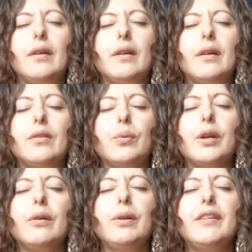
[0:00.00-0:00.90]
because we're
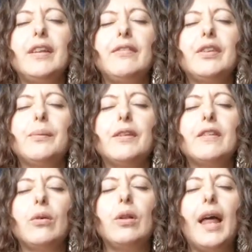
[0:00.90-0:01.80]
going to receive some
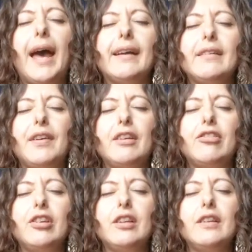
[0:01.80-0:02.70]
soul
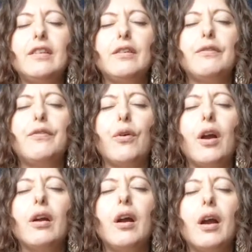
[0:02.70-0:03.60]
activations for
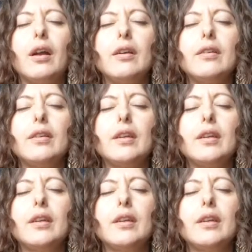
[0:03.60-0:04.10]
our heart,